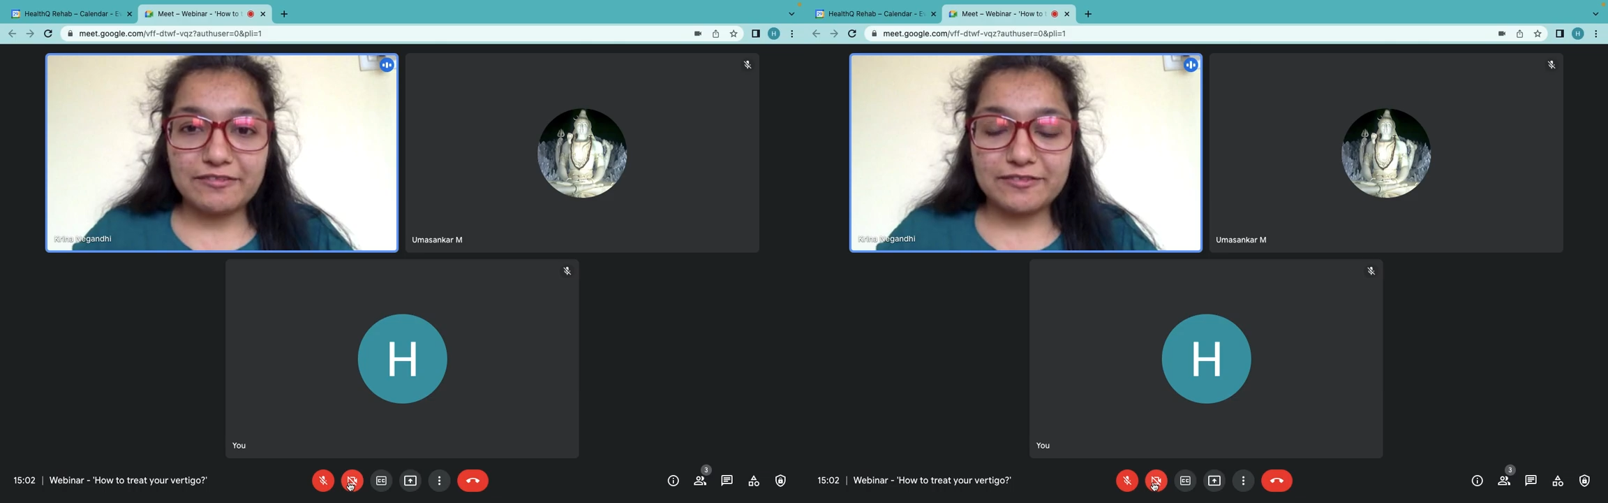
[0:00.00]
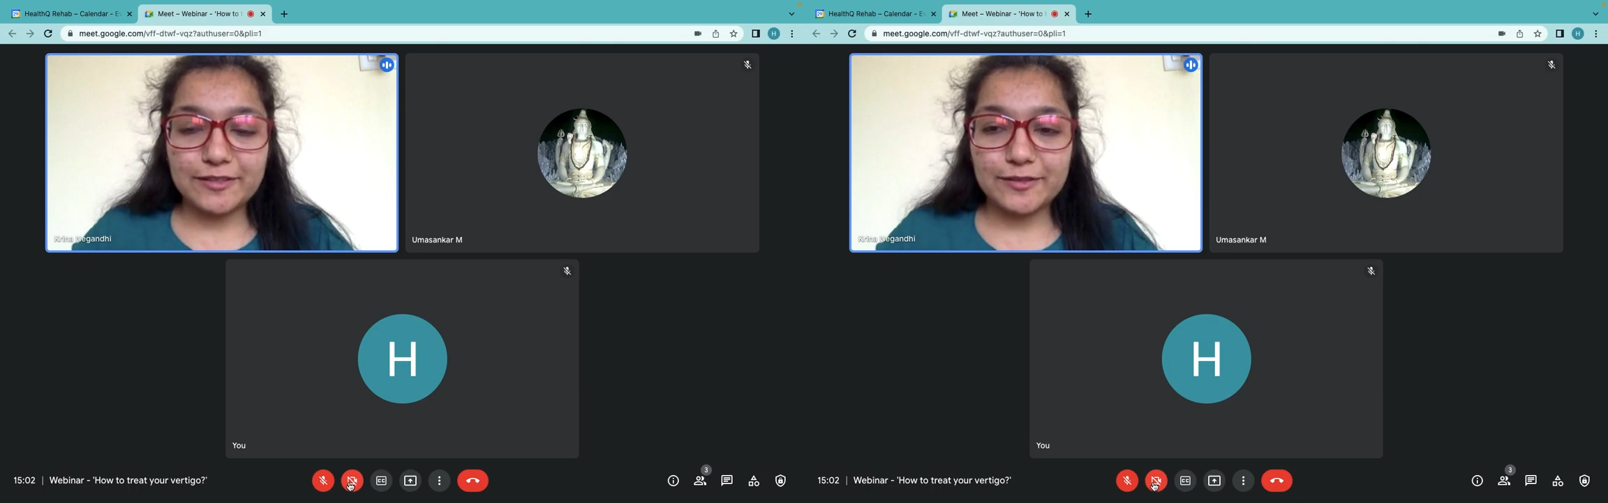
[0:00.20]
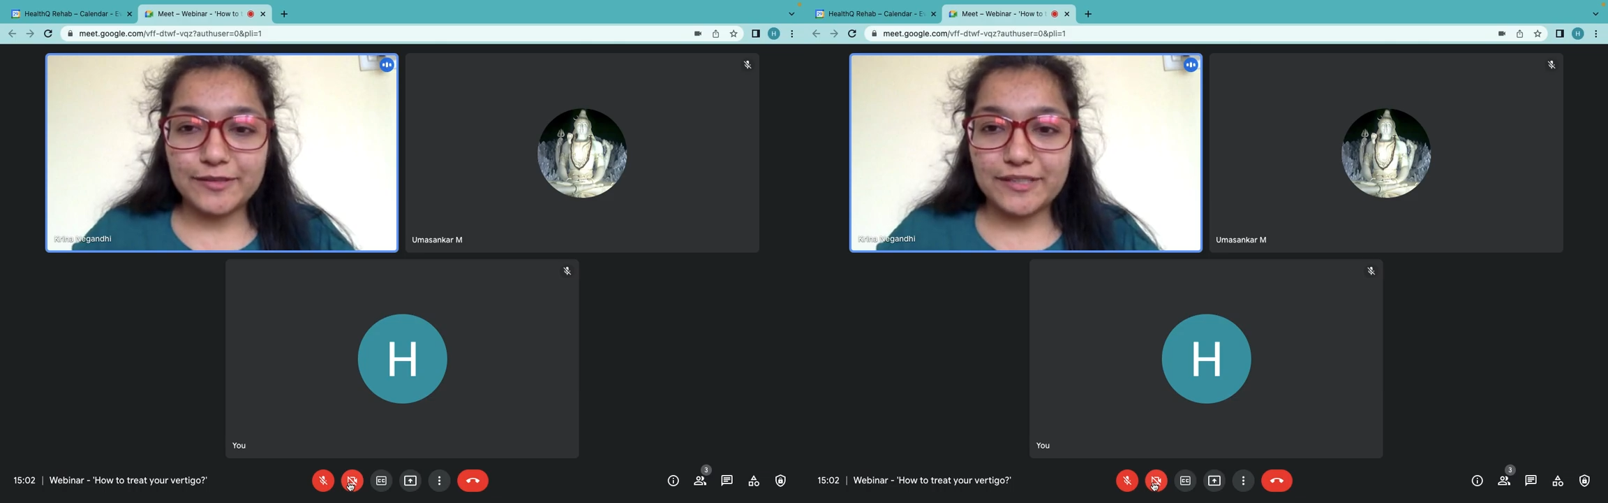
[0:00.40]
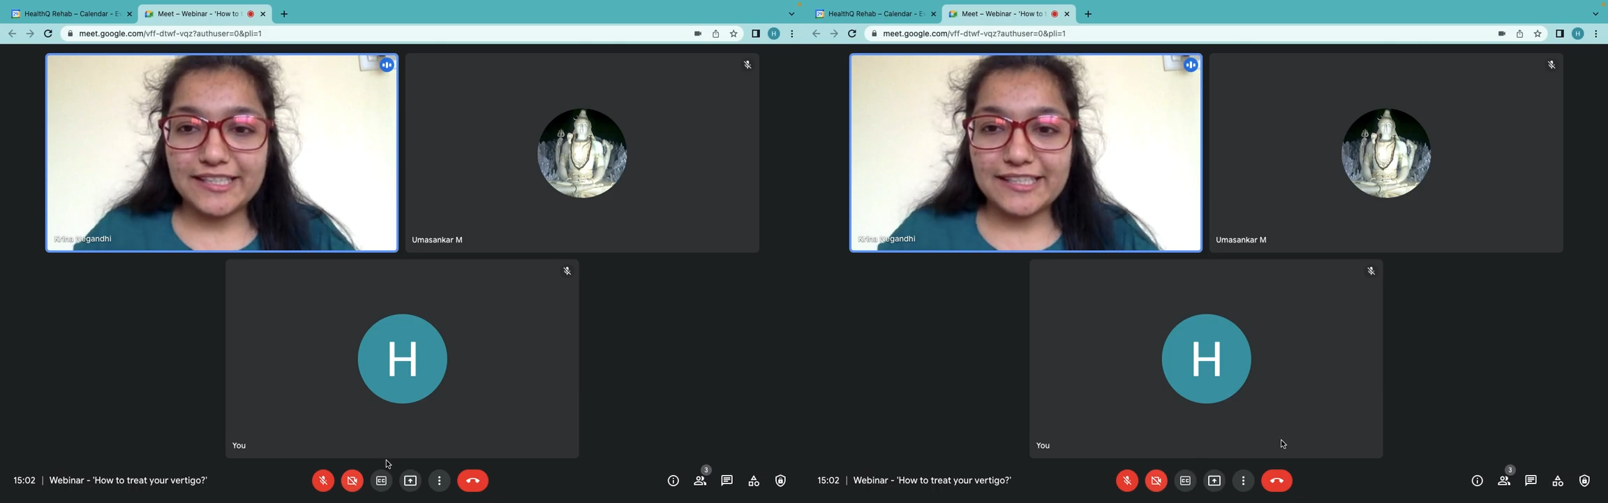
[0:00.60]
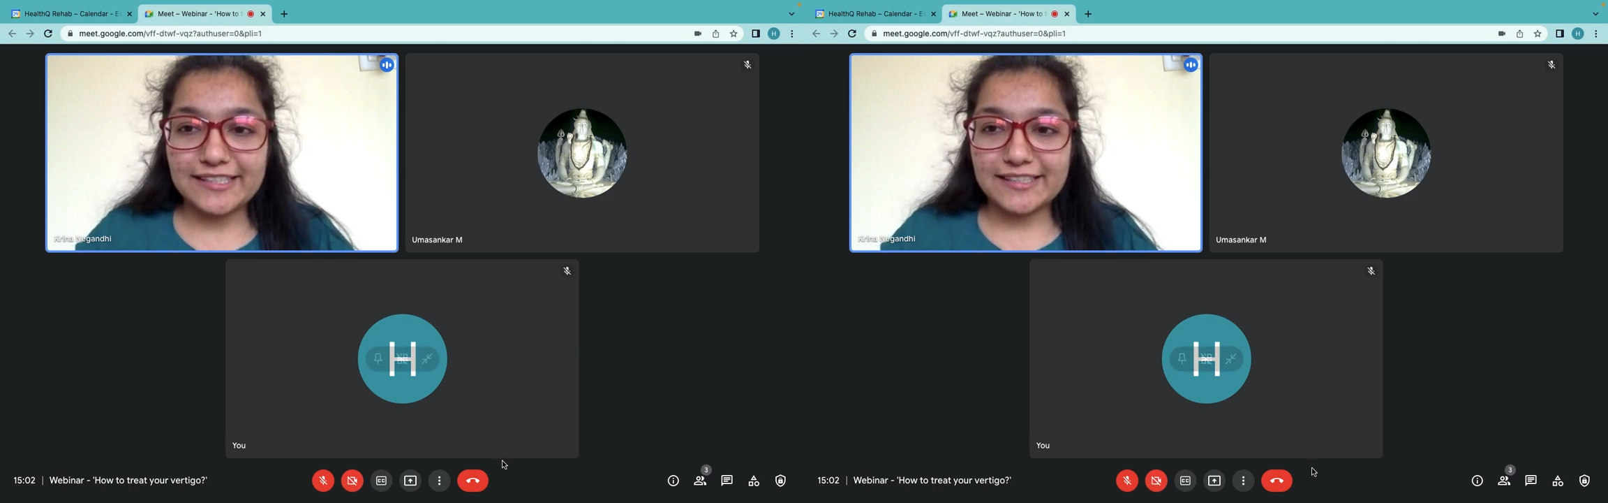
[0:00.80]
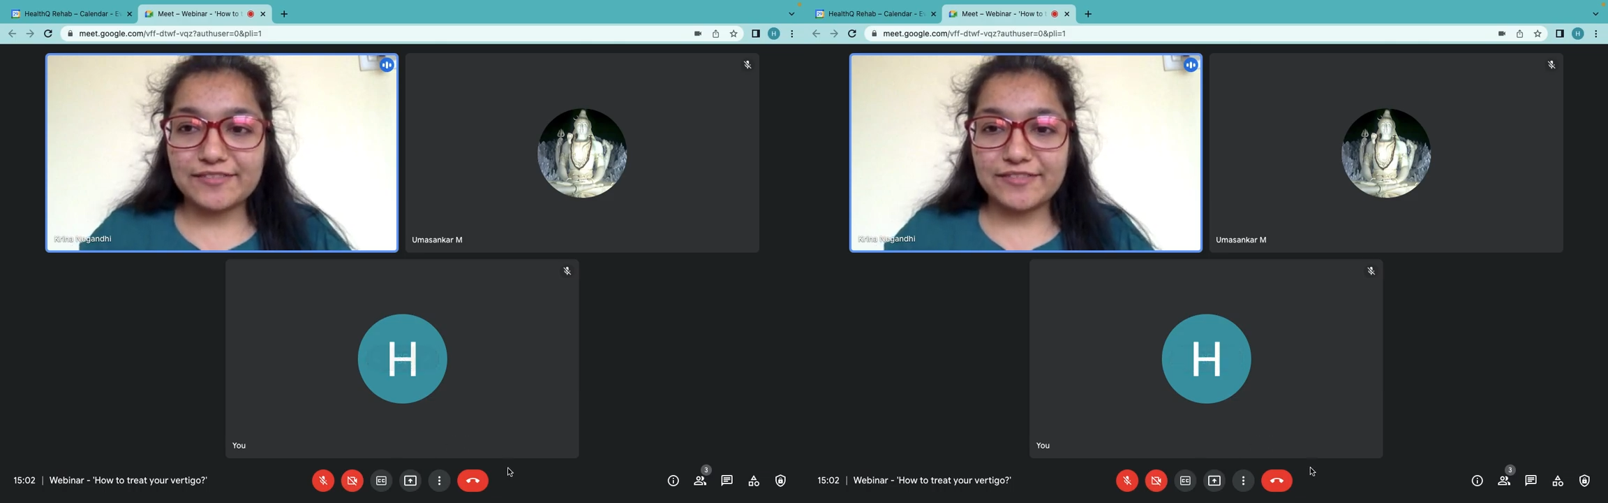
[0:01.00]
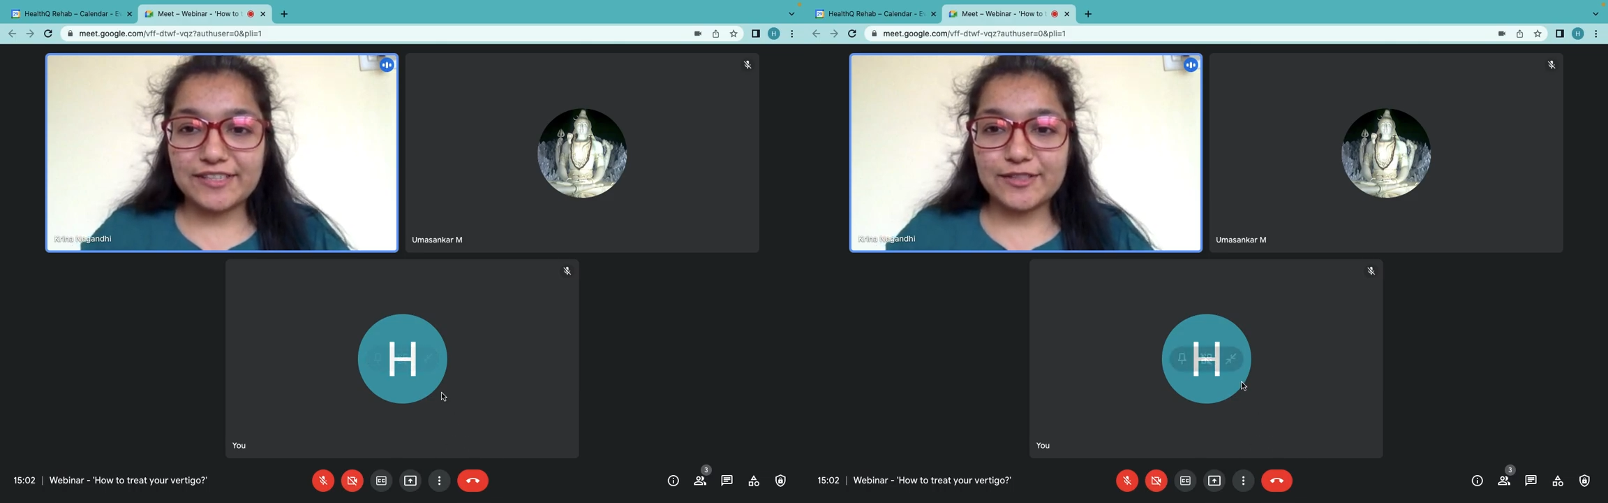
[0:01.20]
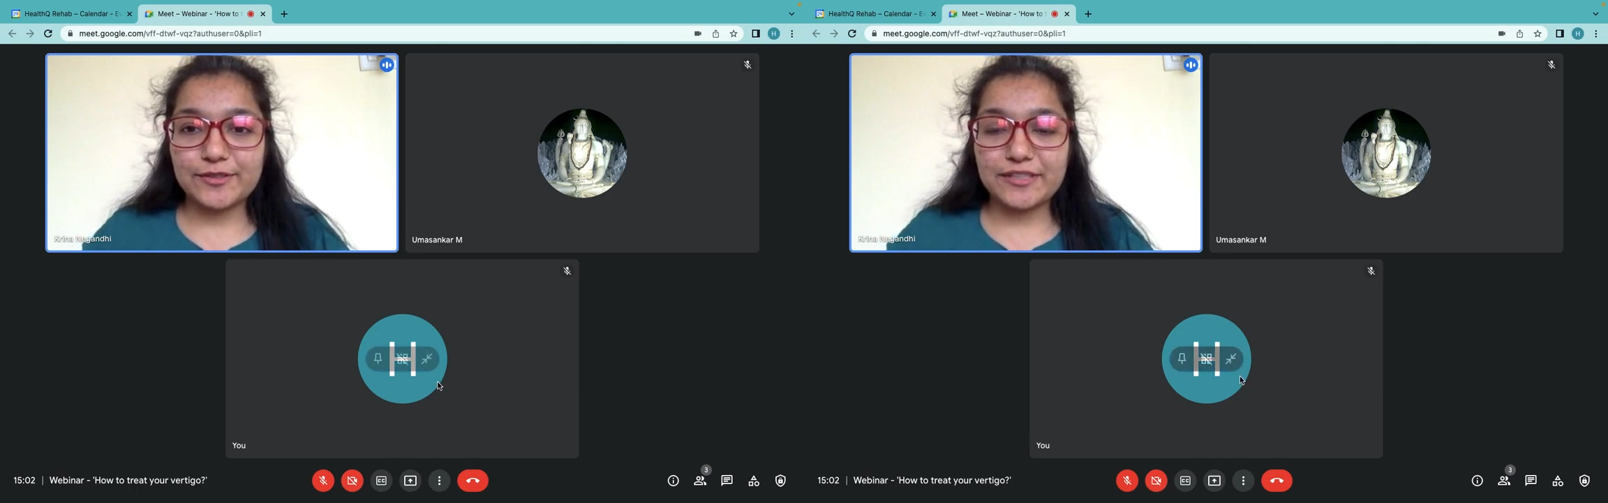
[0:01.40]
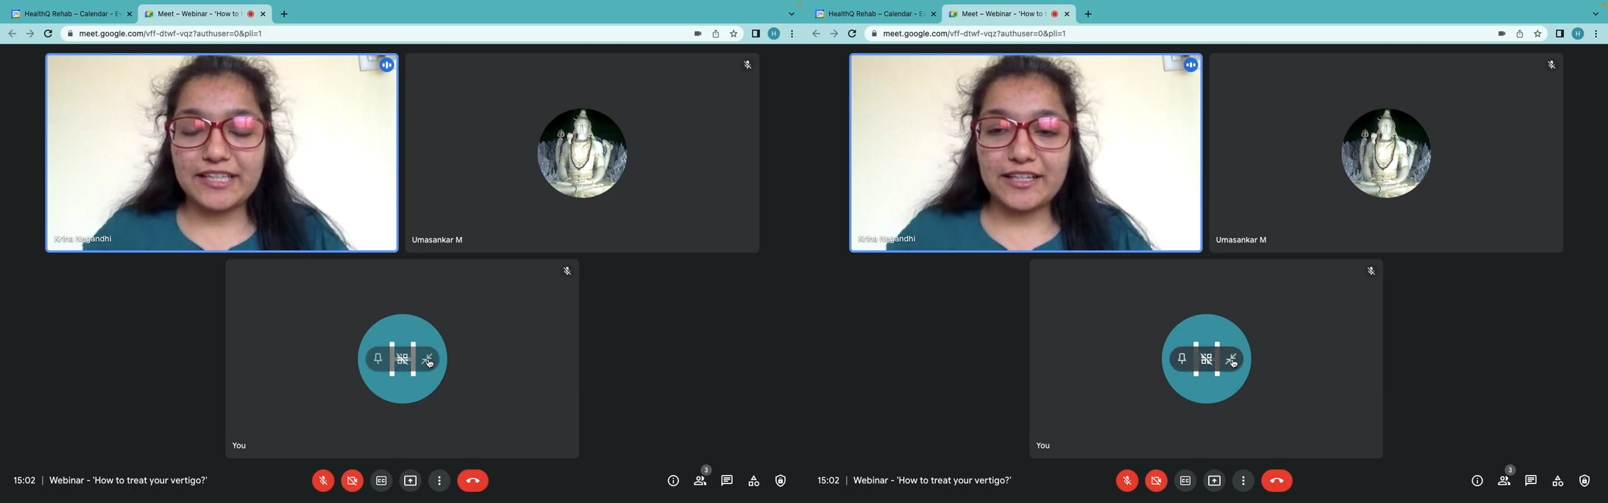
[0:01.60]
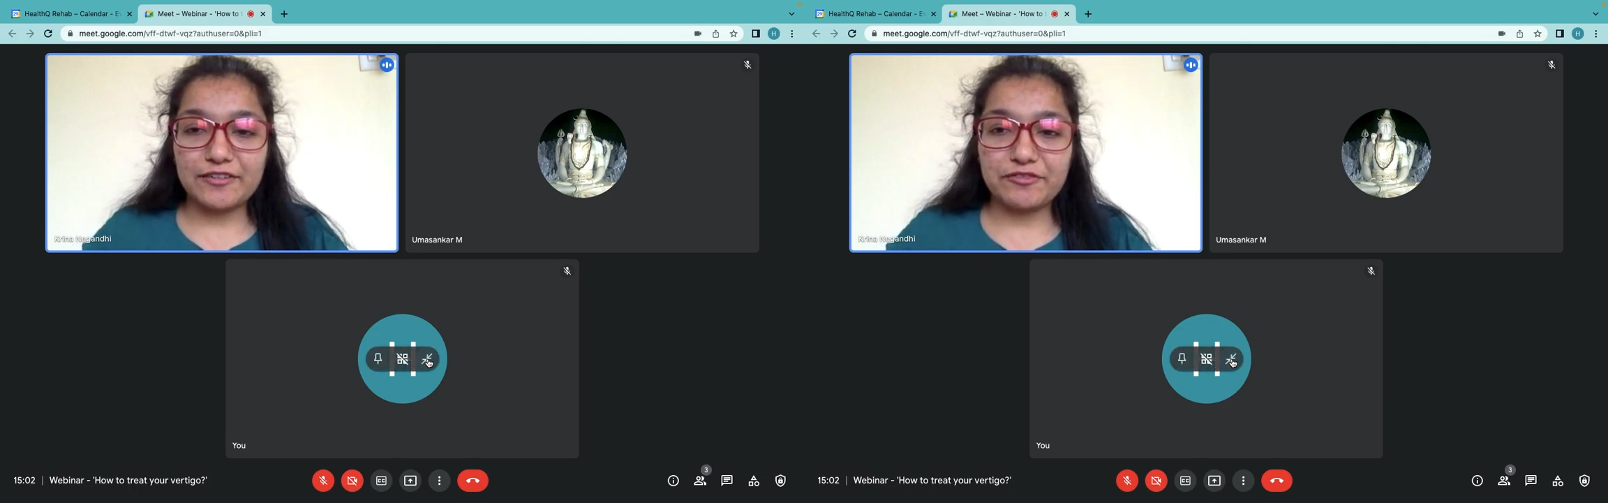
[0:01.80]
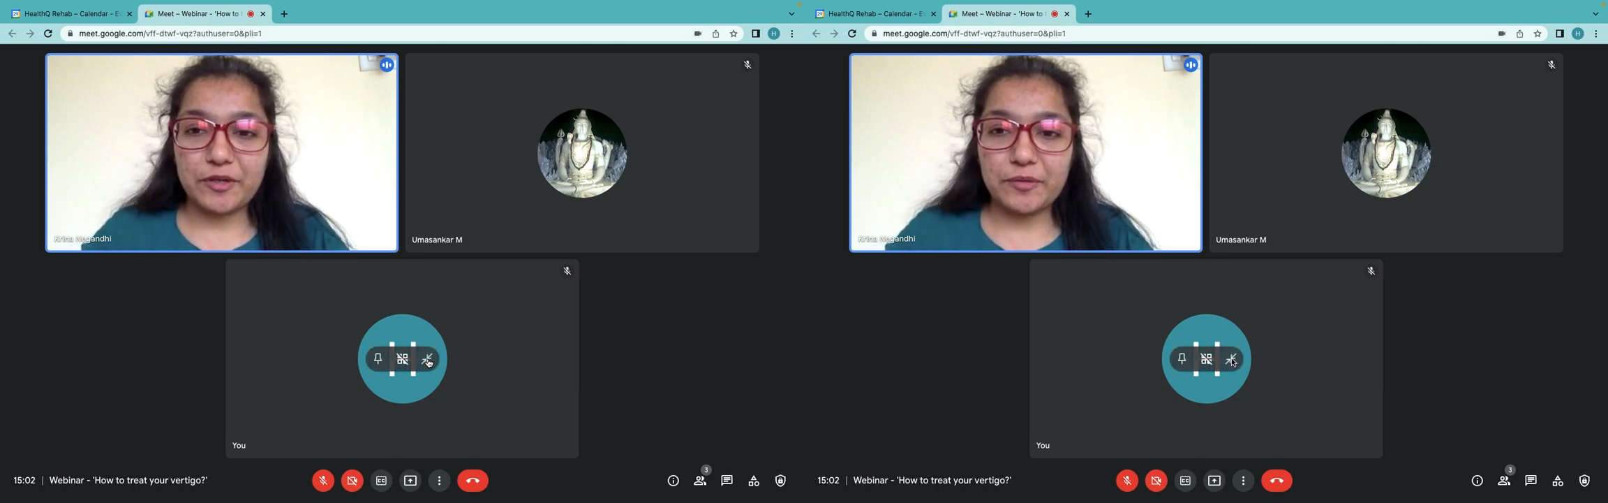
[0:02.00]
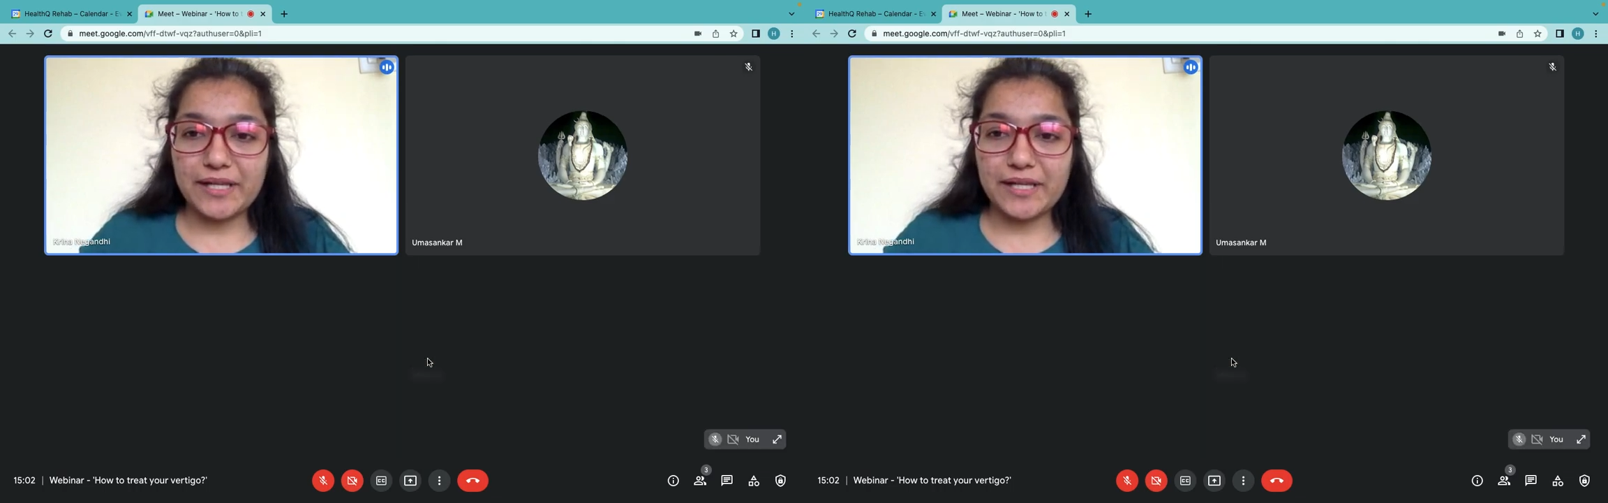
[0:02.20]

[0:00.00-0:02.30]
good afternoon. This is Physio Krina from